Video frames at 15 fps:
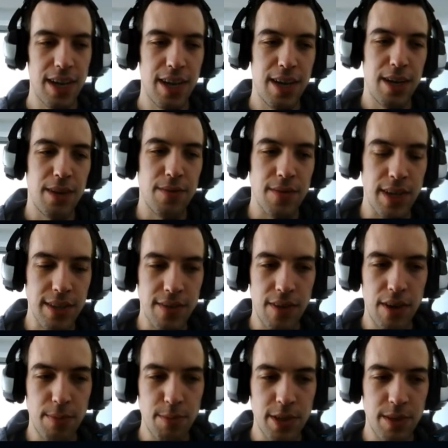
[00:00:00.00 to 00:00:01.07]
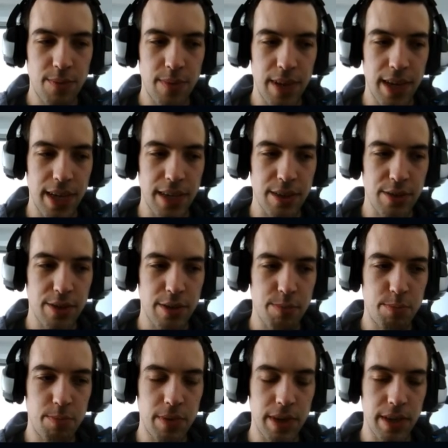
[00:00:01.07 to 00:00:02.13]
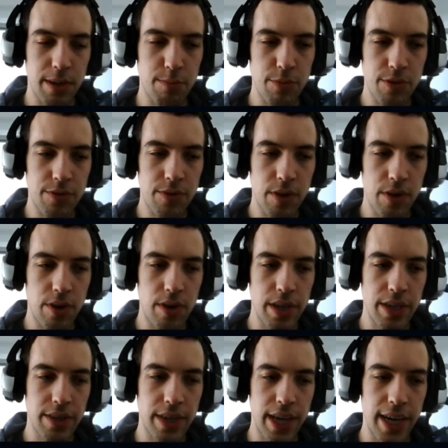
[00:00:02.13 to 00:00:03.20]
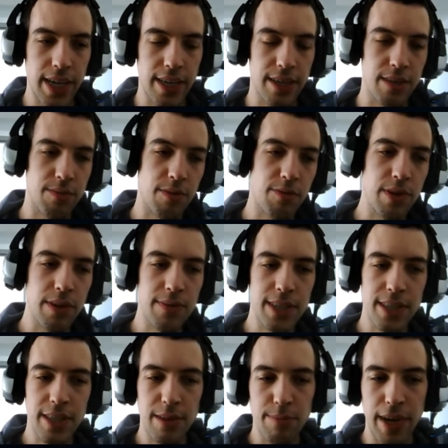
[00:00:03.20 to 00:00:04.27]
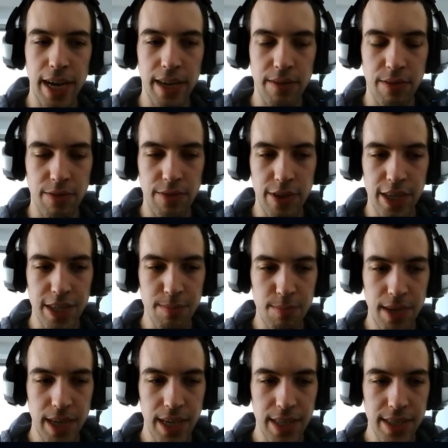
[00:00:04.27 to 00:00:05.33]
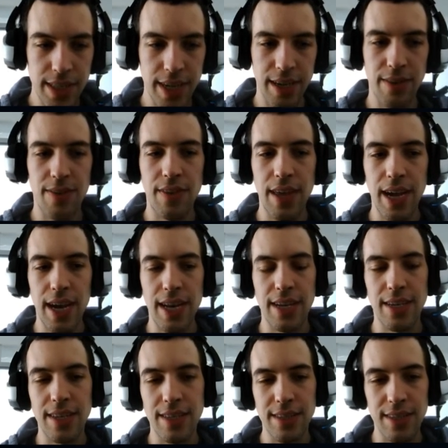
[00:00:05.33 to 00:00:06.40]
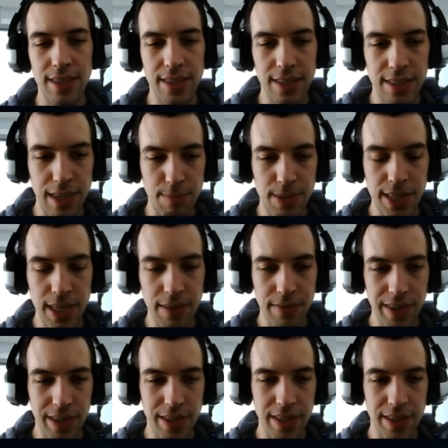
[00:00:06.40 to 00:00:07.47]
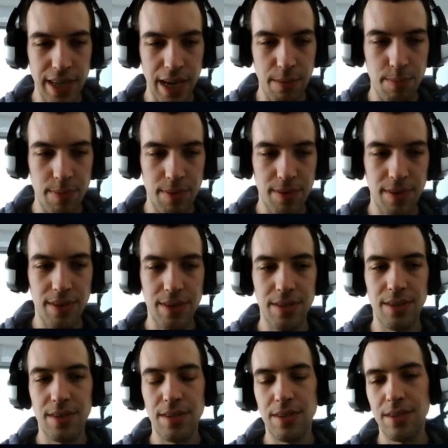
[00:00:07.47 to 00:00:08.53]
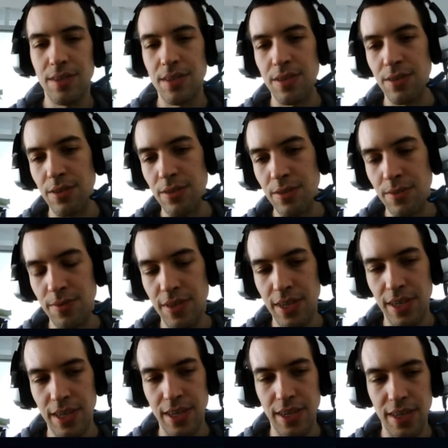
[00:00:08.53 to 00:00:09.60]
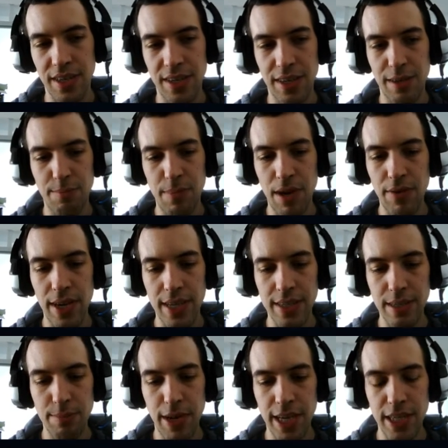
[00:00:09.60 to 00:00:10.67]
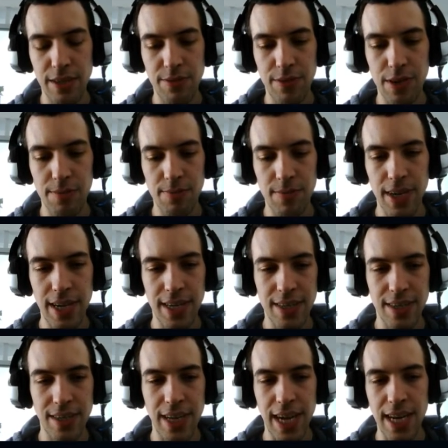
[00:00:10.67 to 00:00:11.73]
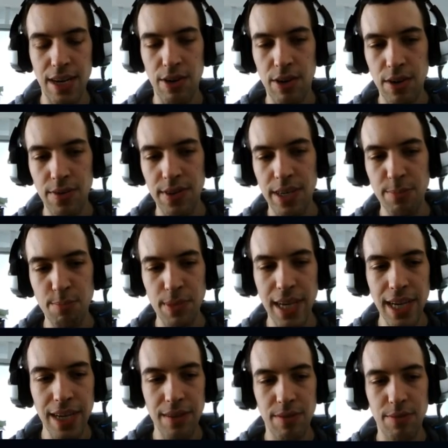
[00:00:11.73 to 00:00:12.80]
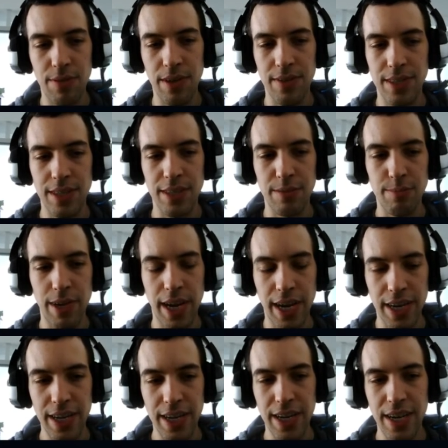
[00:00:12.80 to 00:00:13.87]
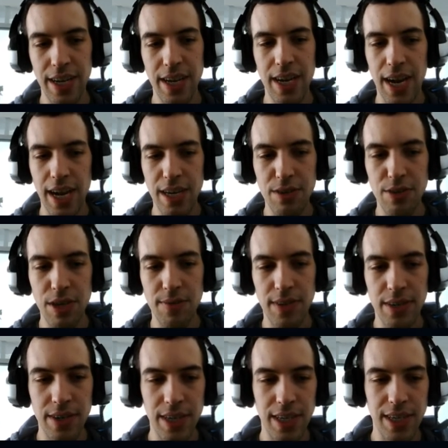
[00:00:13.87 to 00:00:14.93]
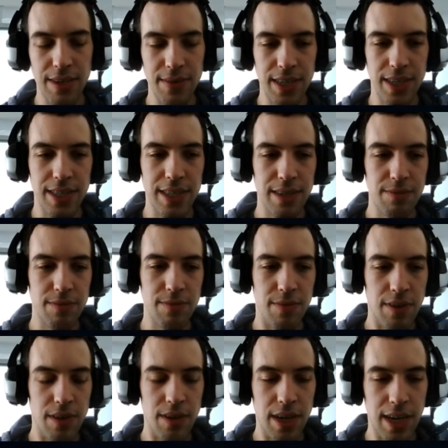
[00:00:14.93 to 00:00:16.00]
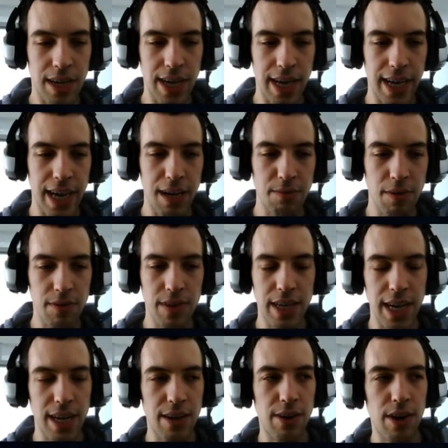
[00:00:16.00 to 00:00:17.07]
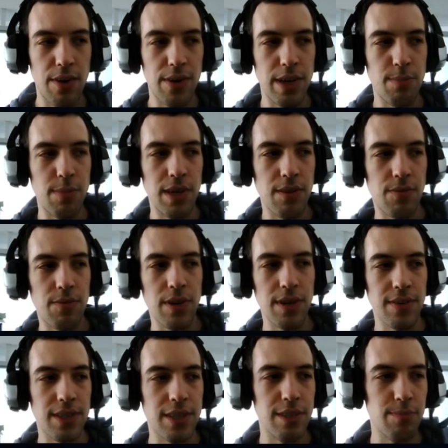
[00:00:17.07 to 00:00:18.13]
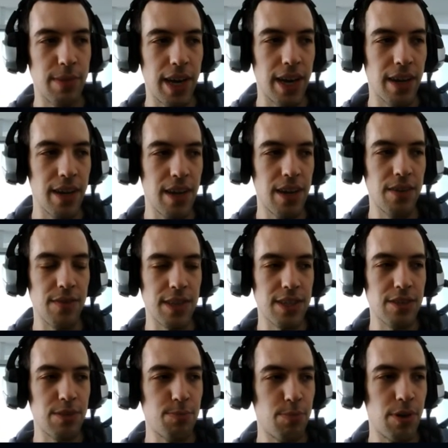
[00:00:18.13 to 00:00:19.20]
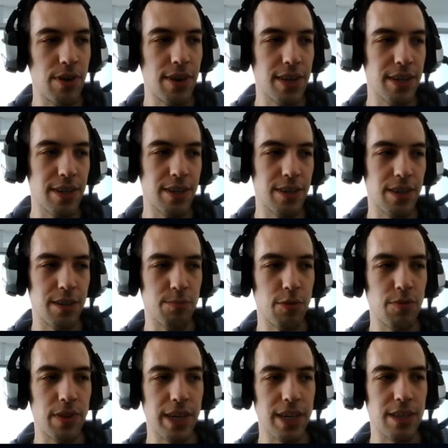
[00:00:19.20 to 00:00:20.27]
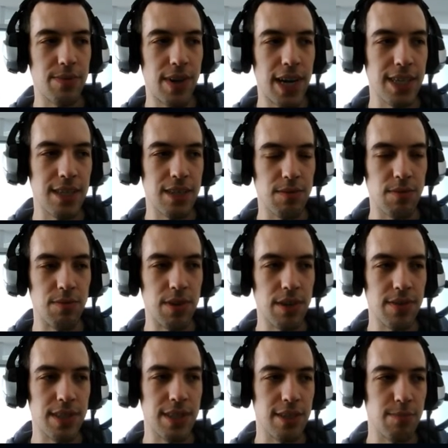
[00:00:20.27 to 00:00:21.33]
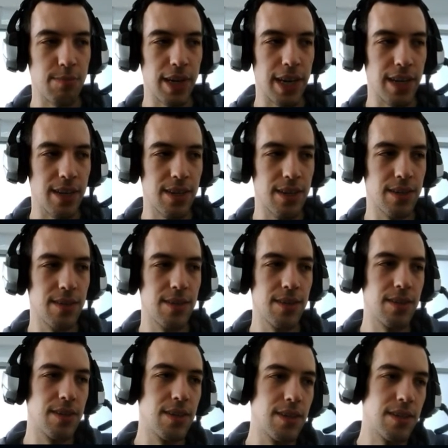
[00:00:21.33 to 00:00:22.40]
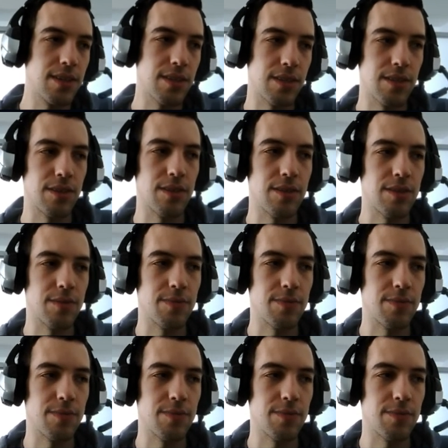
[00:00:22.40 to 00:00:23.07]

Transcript: there's the option that you could move all your data into the frequency domain in the first place, and then in a subsequent step do the power estimation from that data already being in the frequency domain, and doing the connectivity stuff again with the data already being in the frequency domain. There's no point in moving it twice into the frequency domain. So